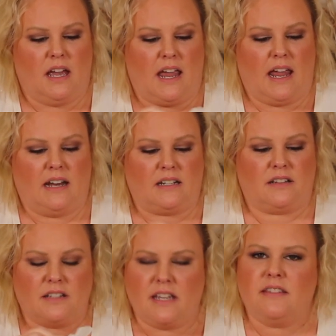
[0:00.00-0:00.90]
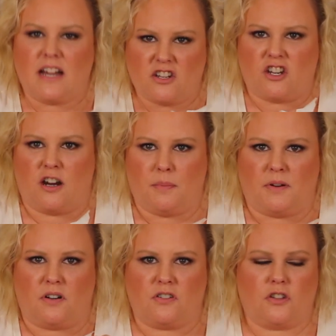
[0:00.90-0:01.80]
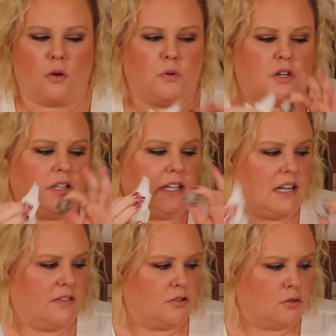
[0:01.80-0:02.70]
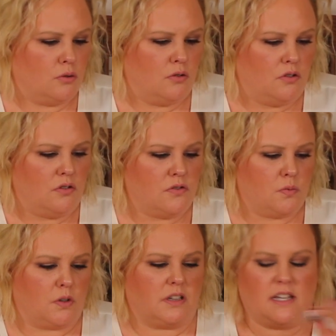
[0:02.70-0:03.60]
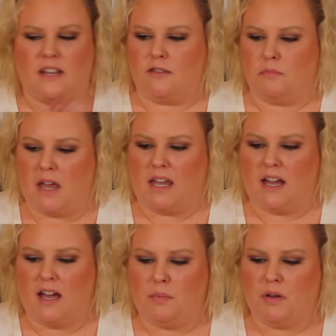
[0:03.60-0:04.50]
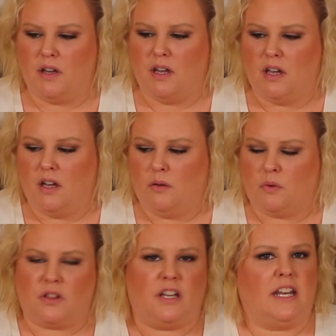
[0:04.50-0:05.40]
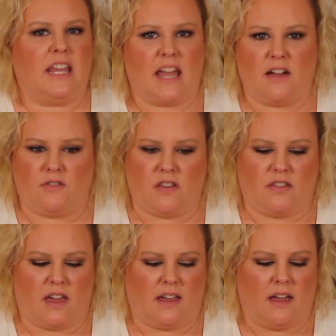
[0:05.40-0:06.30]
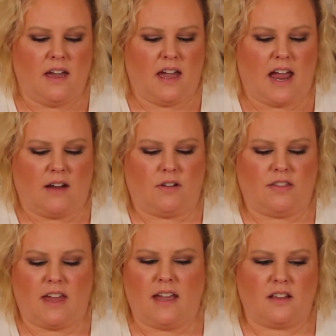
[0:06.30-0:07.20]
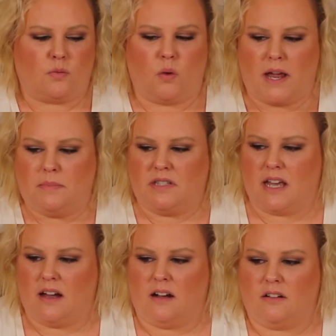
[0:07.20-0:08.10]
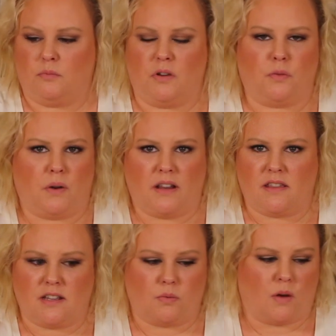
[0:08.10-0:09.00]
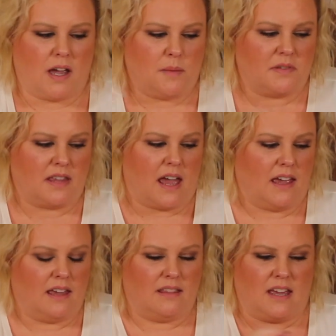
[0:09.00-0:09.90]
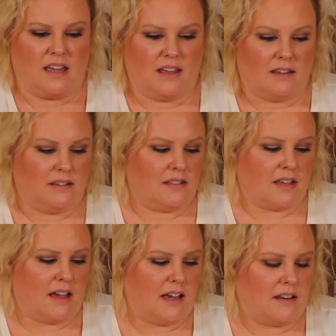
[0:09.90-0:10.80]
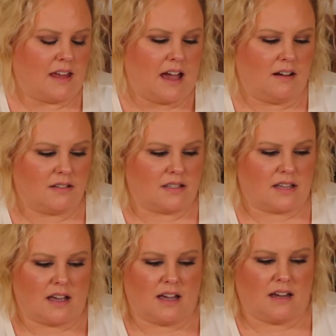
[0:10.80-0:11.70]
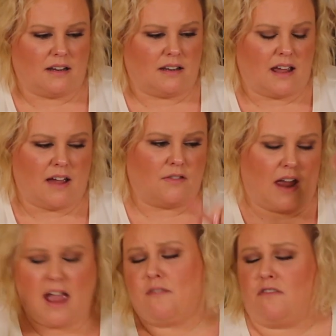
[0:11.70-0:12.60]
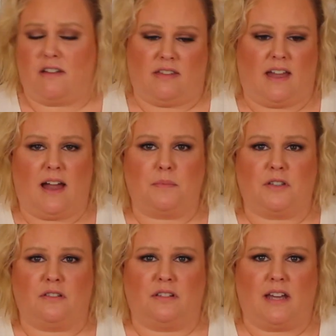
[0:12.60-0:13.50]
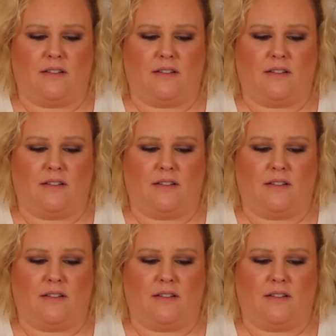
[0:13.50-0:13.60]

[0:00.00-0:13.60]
And clean that sharpener. So we're cleaning the tools, we're cleaning the makeup, we're cleaning everything. Everything is wiped down with one of these wipes, the inside, the outside, everything, absolutely